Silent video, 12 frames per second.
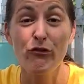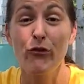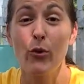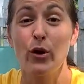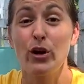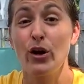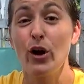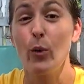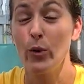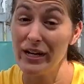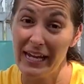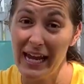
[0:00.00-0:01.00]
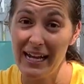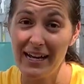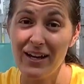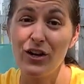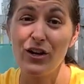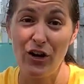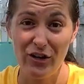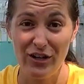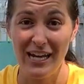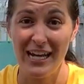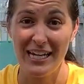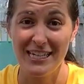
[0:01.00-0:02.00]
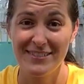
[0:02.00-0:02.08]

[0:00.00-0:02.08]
for organic gardening.